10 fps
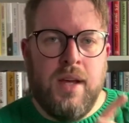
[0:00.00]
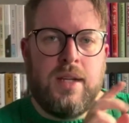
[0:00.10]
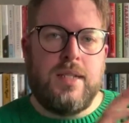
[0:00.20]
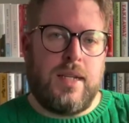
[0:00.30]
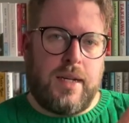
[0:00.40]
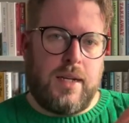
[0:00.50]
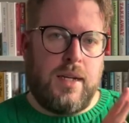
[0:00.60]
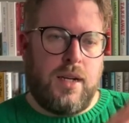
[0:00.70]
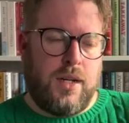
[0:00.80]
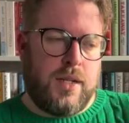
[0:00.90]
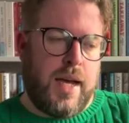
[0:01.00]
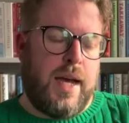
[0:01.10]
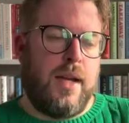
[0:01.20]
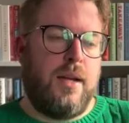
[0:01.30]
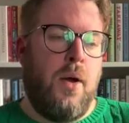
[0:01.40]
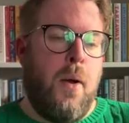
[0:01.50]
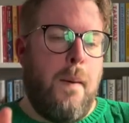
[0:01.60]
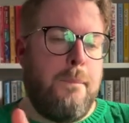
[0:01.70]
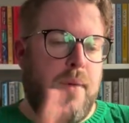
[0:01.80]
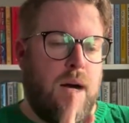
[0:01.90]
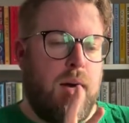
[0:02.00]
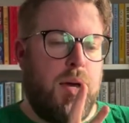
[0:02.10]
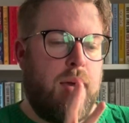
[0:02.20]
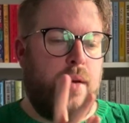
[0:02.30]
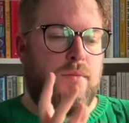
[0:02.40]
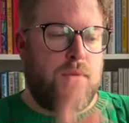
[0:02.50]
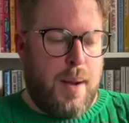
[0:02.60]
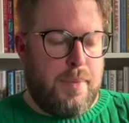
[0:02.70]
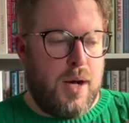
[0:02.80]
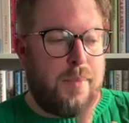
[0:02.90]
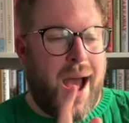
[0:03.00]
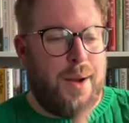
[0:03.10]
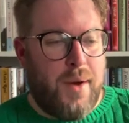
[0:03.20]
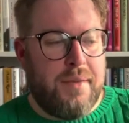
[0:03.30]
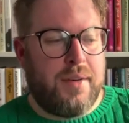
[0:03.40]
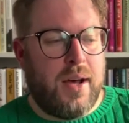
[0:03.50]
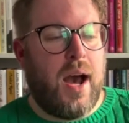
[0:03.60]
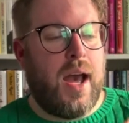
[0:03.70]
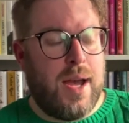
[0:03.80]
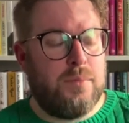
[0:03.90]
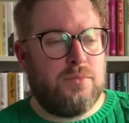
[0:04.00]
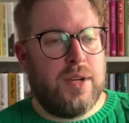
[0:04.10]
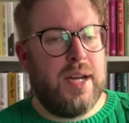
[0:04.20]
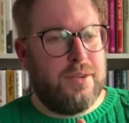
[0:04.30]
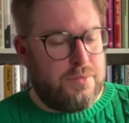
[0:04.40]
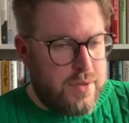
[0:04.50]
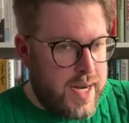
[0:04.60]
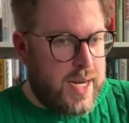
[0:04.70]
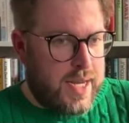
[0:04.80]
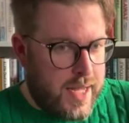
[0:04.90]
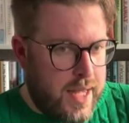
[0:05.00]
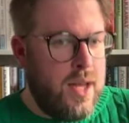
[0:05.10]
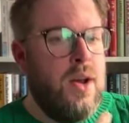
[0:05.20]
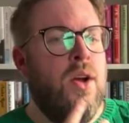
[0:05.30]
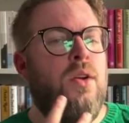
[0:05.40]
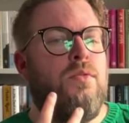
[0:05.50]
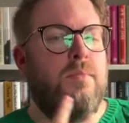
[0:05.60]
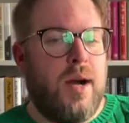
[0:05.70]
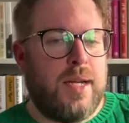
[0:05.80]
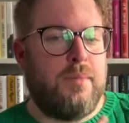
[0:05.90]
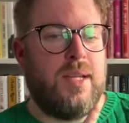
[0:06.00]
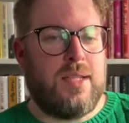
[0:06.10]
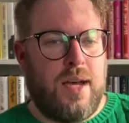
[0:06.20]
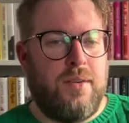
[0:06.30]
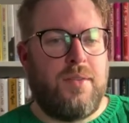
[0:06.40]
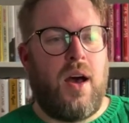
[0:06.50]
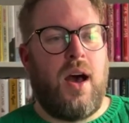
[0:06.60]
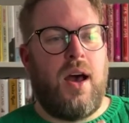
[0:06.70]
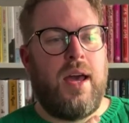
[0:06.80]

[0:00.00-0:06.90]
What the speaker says: because then I can include it in my wrap up. However, I am really, really reminding myself that I